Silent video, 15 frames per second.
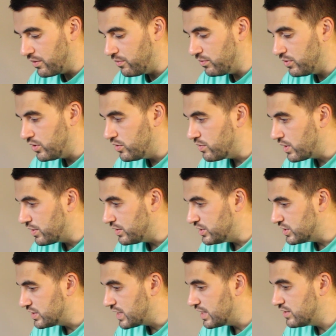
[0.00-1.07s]
knew I just
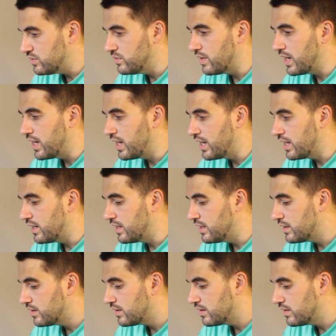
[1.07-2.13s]
had to add
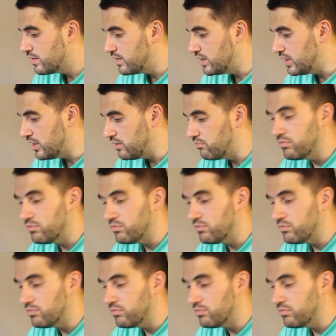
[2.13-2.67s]
the